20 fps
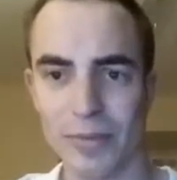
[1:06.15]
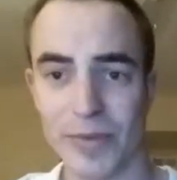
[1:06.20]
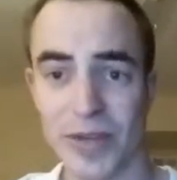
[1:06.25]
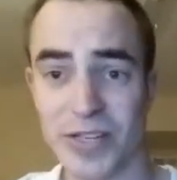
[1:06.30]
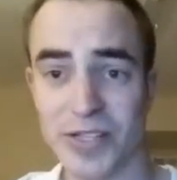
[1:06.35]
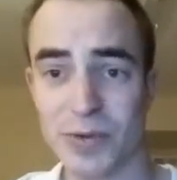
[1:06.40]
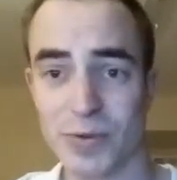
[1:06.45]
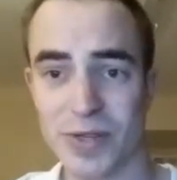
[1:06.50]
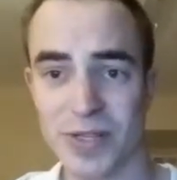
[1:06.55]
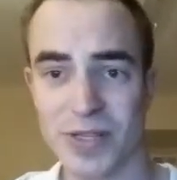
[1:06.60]

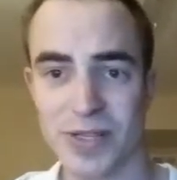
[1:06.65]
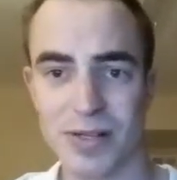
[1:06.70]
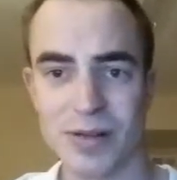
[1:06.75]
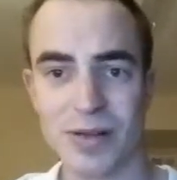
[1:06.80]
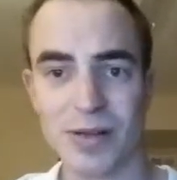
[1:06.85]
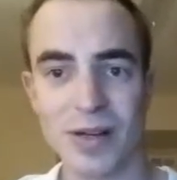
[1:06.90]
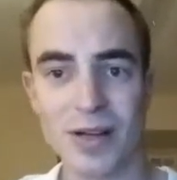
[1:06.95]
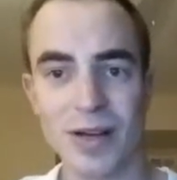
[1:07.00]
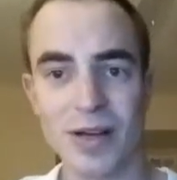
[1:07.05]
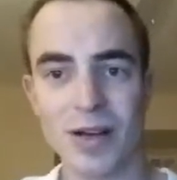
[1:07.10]
This was
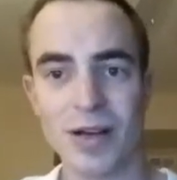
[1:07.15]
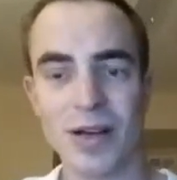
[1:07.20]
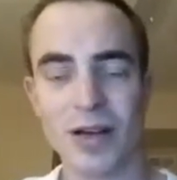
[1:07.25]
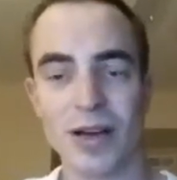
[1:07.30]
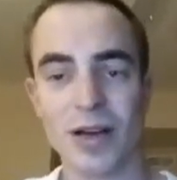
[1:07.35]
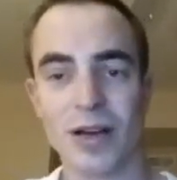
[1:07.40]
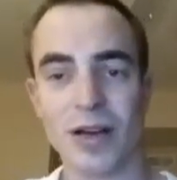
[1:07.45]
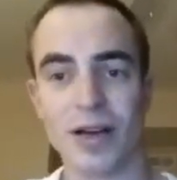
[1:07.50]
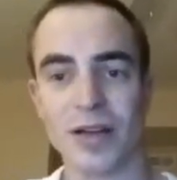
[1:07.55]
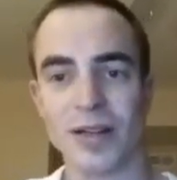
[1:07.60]

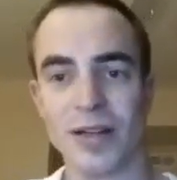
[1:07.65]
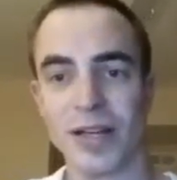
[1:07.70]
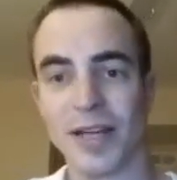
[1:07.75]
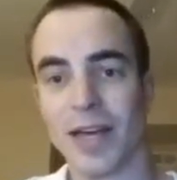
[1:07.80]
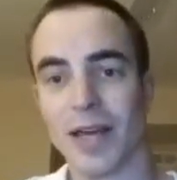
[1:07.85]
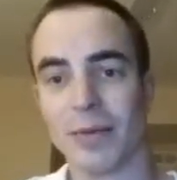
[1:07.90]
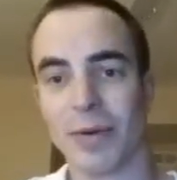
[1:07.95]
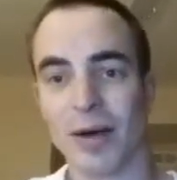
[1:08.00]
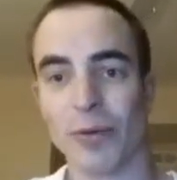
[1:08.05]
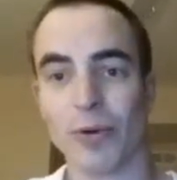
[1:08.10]
the
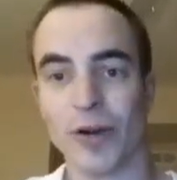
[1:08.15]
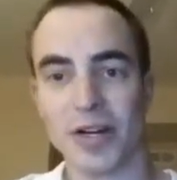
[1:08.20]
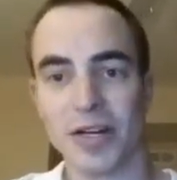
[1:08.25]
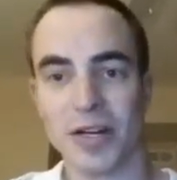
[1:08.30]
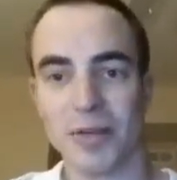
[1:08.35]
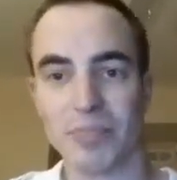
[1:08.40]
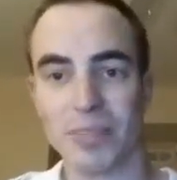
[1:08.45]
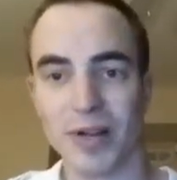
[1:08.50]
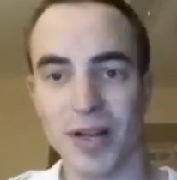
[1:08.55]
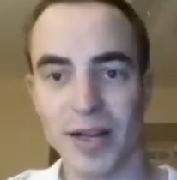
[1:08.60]
game I wanted
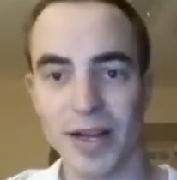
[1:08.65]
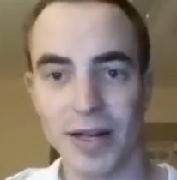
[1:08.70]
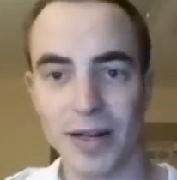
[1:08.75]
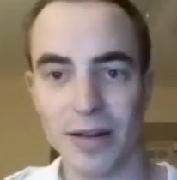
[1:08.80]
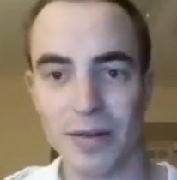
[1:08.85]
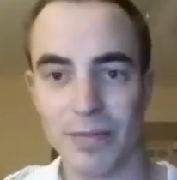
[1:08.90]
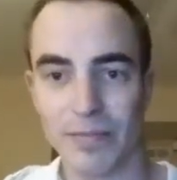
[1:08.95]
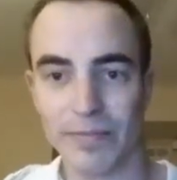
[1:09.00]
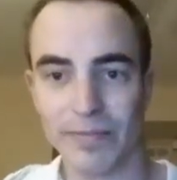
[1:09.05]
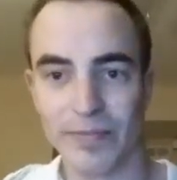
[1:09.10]
to
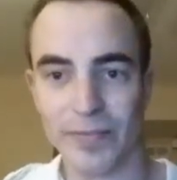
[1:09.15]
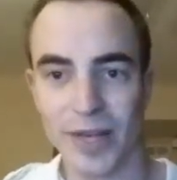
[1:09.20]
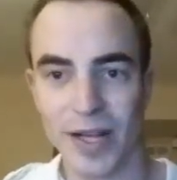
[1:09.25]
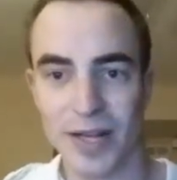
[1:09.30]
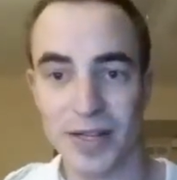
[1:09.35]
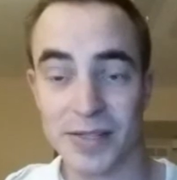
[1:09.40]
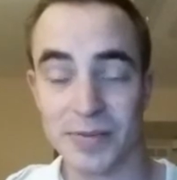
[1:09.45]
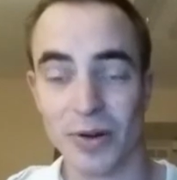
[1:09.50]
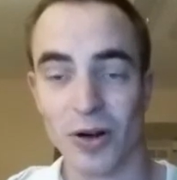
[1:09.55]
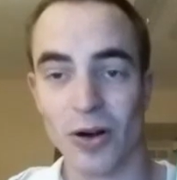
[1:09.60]
play
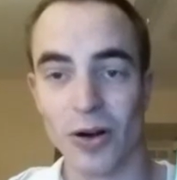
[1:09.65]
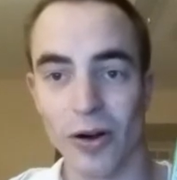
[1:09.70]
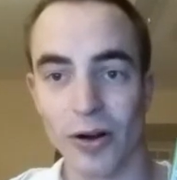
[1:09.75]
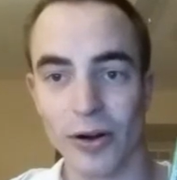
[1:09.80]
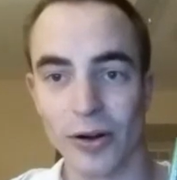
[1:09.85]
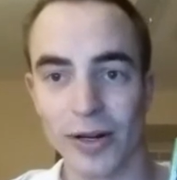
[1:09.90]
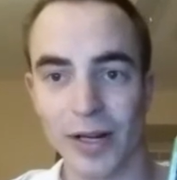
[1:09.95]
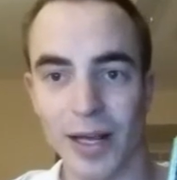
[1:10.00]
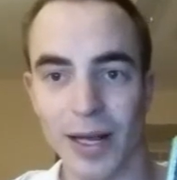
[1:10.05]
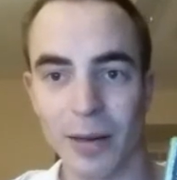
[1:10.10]
as a
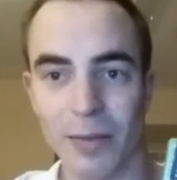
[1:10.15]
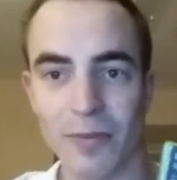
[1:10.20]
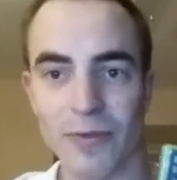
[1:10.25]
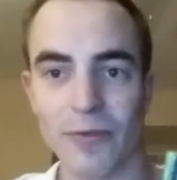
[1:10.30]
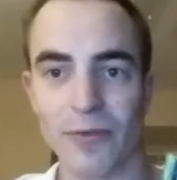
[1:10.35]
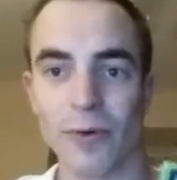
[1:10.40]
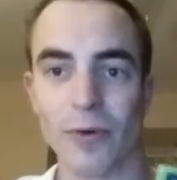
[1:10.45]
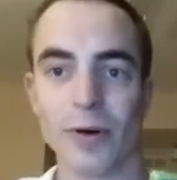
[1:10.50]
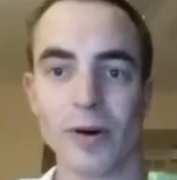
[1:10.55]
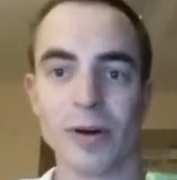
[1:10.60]
horror
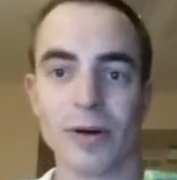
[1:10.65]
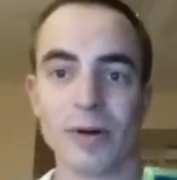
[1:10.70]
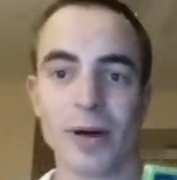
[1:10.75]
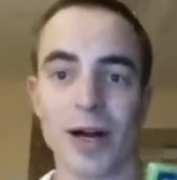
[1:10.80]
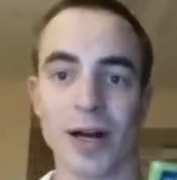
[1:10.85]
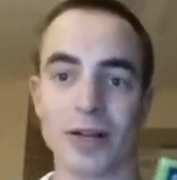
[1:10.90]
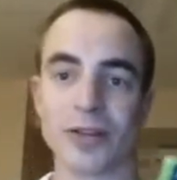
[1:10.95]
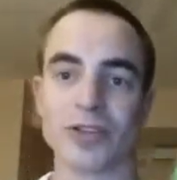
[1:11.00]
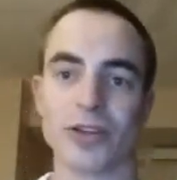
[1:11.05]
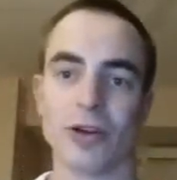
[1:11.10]
game for
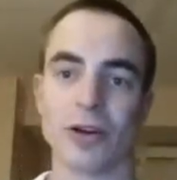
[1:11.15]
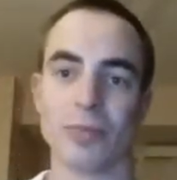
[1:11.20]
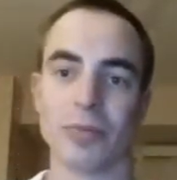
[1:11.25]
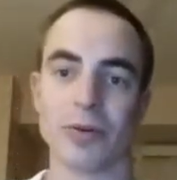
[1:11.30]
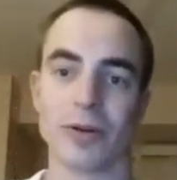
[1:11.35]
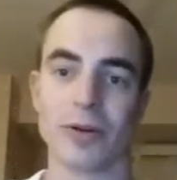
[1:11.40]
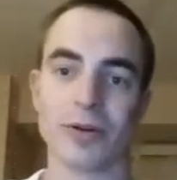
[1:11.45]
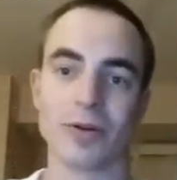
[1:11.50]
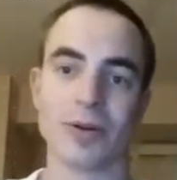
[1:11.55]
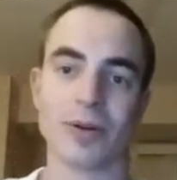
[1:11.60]

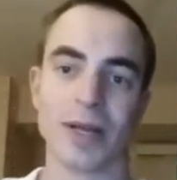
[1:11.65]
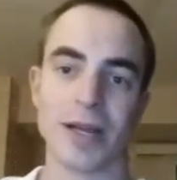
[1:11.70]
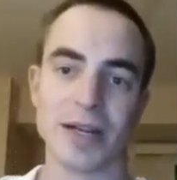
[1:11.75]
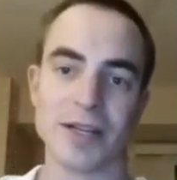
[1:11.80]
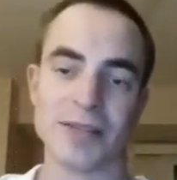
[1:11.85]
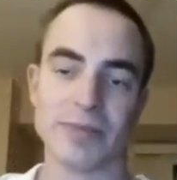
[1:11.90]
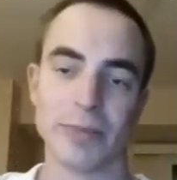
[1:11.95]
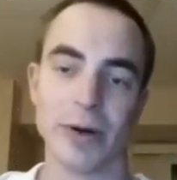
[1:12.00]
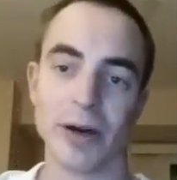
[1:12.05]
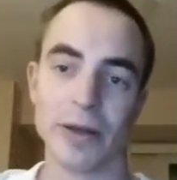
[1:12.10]
October
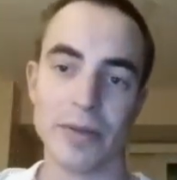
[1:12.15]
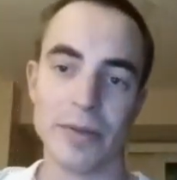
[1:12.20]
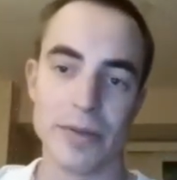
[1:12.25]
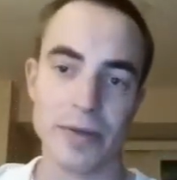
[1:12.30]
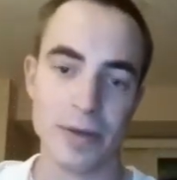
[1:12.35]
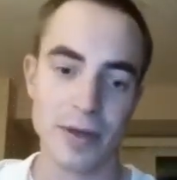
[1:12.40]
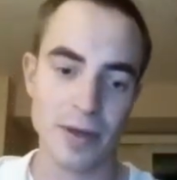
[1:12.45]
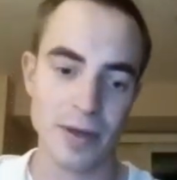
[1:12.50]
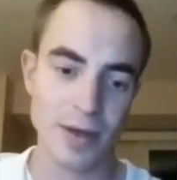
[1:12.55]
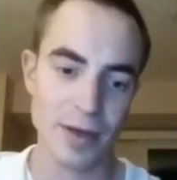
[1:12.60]
last month,
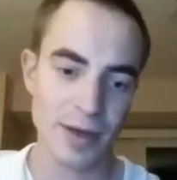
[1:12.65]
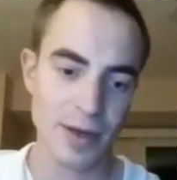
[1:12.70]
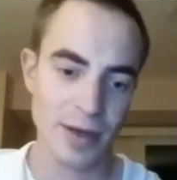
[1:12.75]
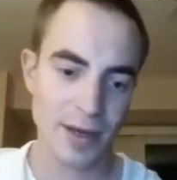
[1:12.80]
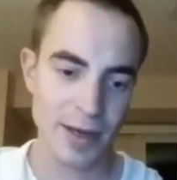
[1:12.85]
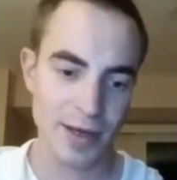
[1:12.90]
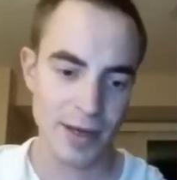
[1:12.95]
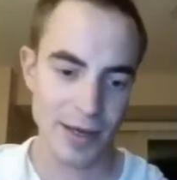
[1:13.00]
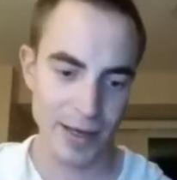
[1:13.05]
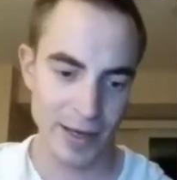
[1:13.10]

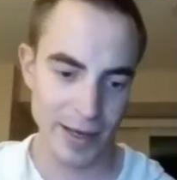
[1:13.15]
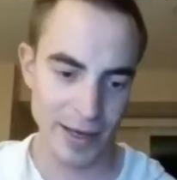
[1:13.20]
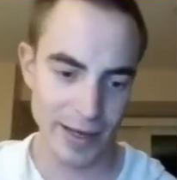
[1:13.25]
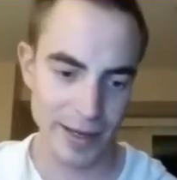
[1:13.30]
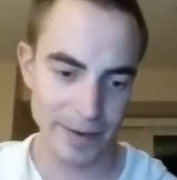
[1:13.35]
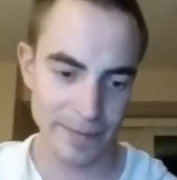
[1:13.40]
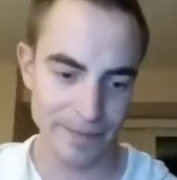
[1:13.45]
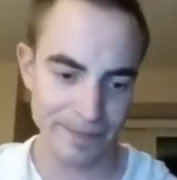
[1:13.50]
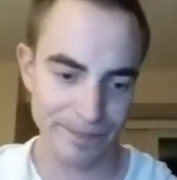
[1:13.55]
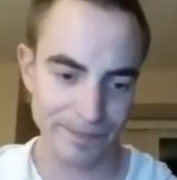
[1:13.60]

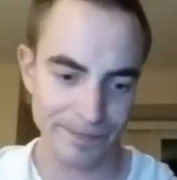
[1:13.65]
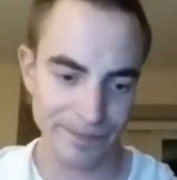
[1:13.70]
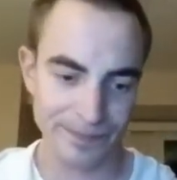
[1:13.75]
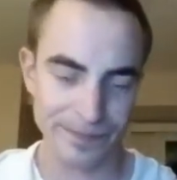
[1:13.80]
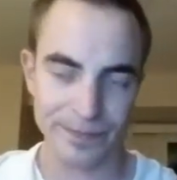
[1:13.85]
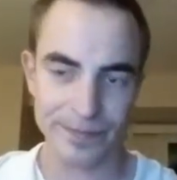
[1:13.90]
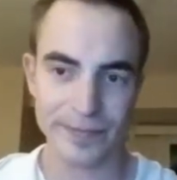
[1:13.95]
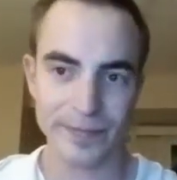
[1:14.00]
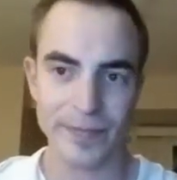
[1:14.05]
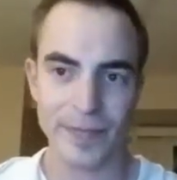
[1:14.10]
and
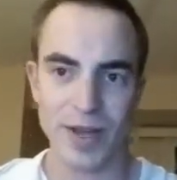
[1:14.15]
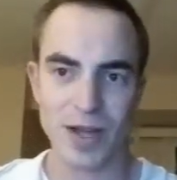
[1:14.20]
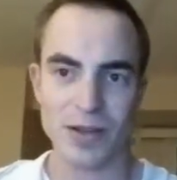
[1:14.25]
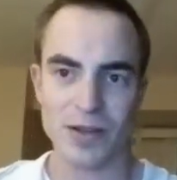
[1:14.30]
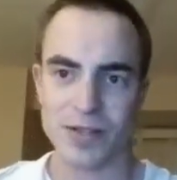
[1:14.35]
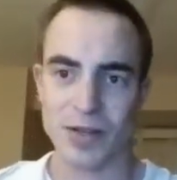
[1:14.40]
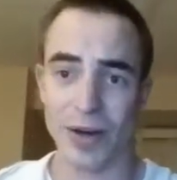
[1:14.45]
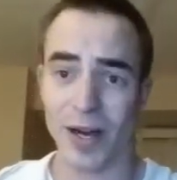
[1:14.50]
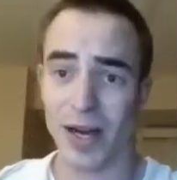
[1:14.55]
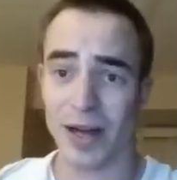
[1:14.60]

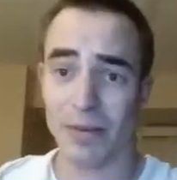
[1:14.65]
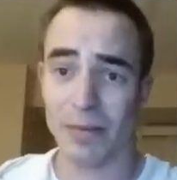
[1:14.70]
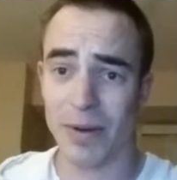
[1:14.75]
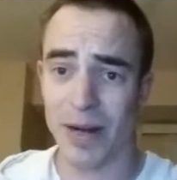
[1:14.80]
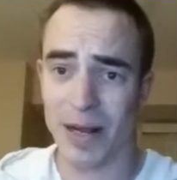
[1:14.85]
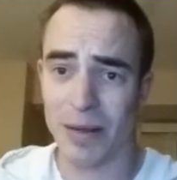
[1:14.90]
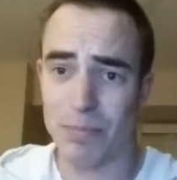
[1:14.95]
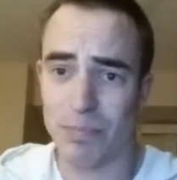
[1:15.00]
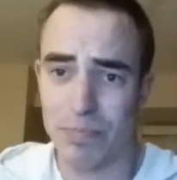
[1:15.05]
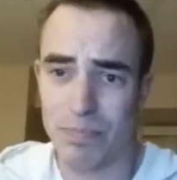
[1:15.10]
so
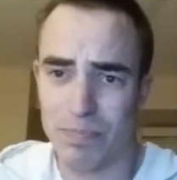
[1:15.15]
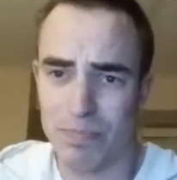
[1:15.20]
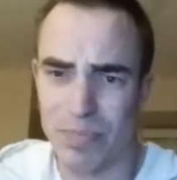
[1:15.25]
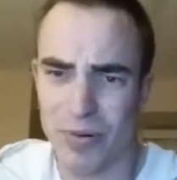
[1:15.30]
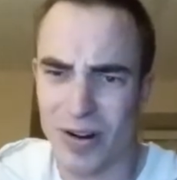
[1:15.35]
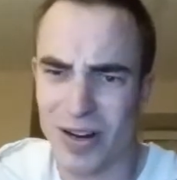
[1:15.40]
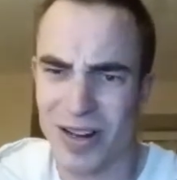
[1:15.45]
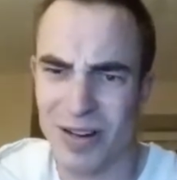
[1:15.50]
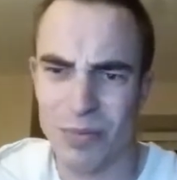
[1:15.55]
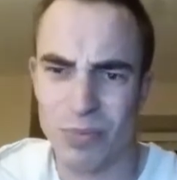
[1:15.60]
I
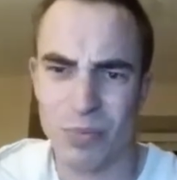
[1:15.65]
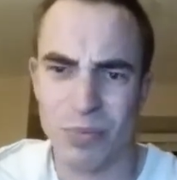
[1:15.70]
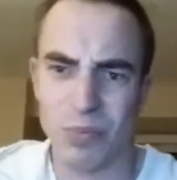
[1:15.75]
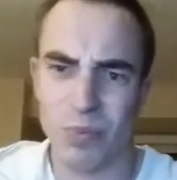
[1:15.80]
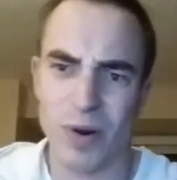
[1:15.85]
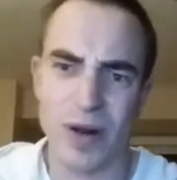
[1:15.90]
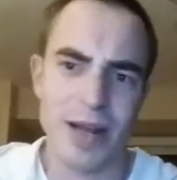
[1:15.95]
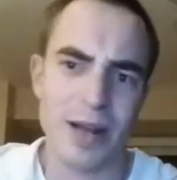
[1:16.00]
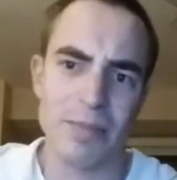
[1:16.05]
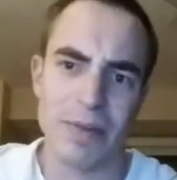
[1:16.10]
bought it
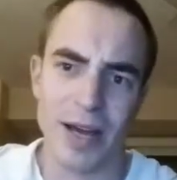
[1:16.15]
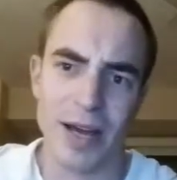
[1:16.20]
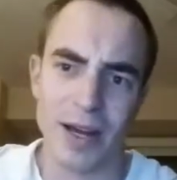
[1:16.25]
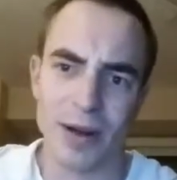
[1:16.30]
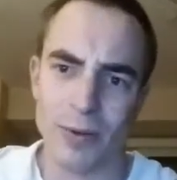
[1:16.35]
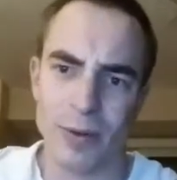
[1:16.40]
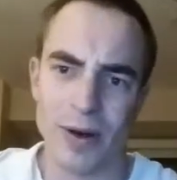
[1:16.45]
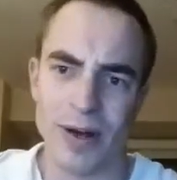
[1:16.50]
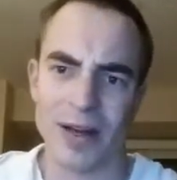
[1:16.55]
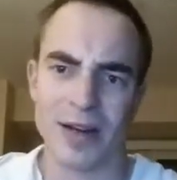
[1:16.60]
way
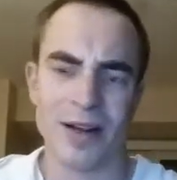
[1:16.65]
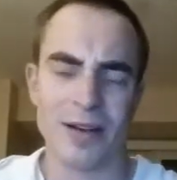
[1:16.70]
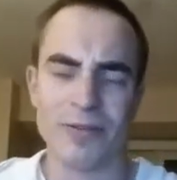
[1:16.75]
back when.